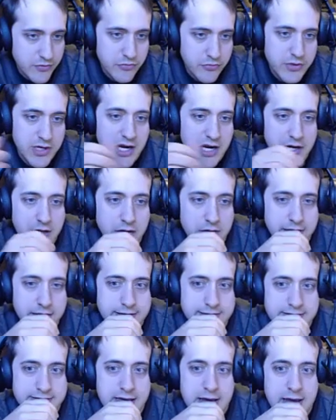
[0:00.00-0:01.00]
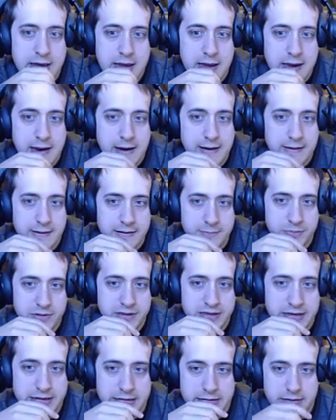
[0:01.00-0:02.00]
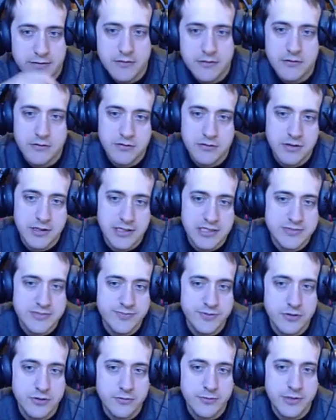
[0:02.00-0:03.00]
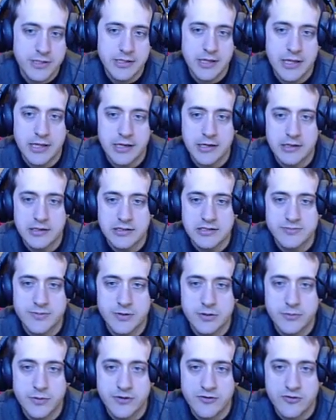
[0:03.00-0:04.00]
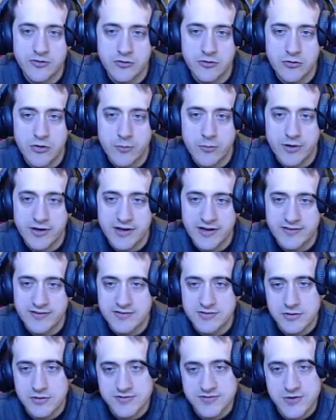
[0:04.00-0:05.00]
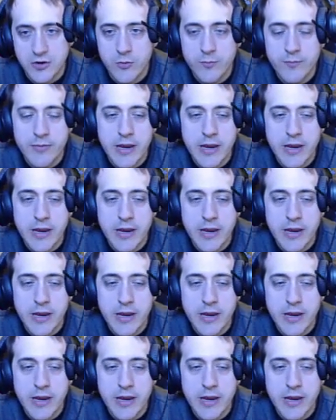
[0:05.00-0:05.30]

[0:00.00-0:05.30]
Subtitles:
the 3 hirelings, and I played an experiment and an experiment to draw my deck this turn. So